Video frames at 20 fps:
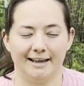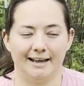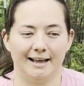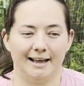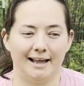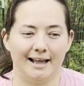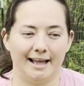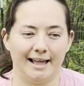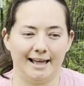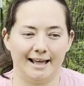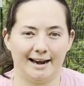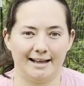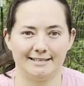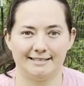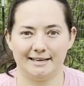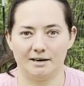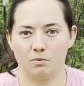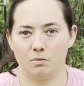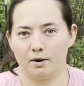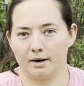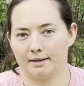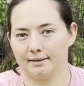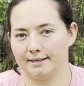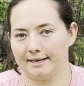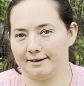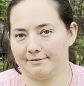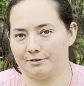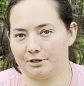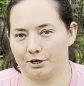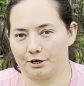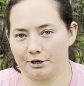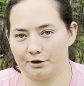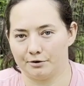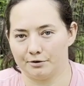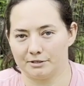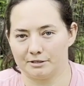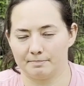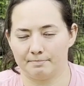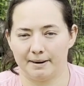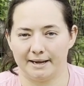and I didn't want to leave the
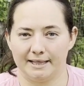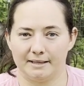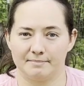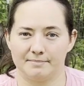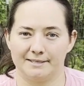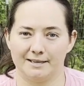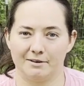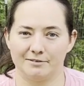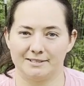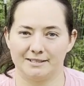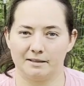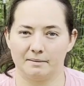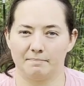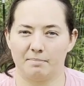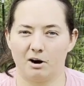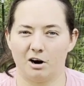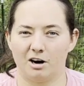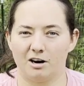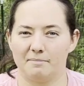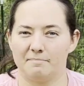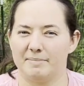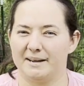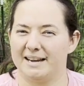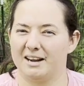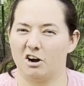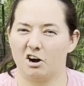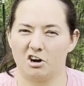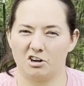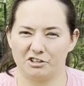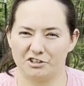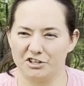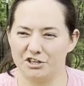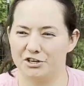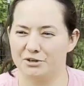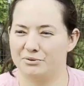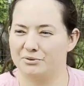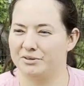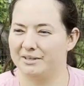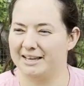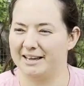goats by themselves in the barn being all new
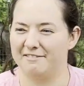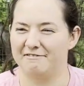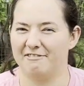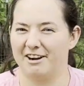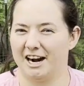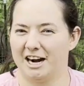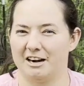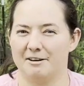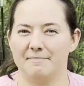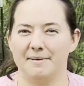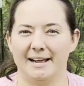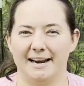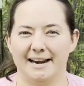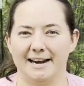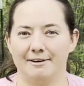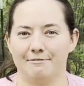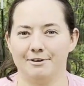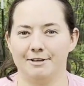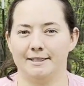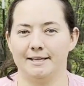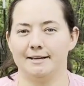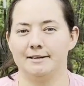to the environment and everything.